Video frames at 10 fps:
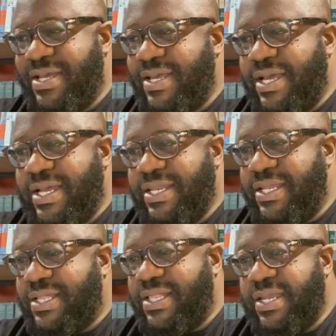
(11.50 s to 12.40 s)
I
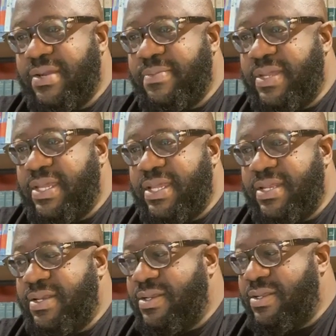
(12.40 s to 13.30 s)
declare, man.
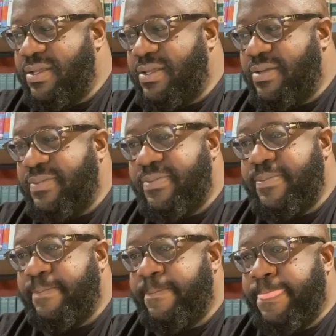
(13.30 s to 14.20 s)
I'm
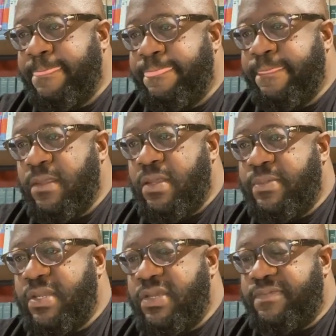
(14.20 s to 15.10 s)

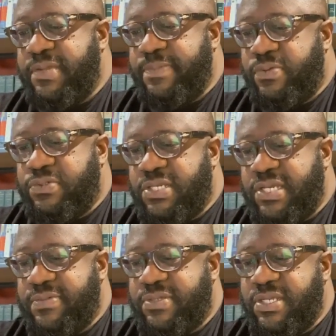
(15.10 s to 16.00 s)
gonna give people
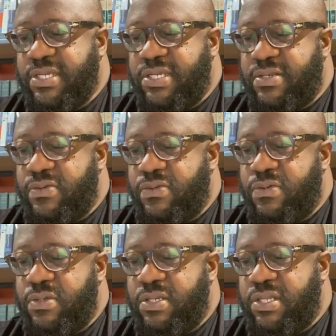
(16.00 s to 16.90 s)
time to get
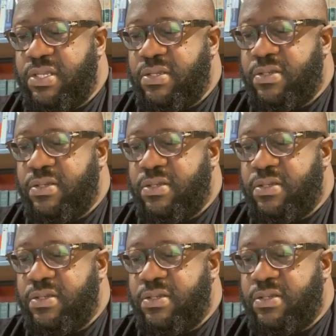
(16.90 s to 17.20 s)
on here,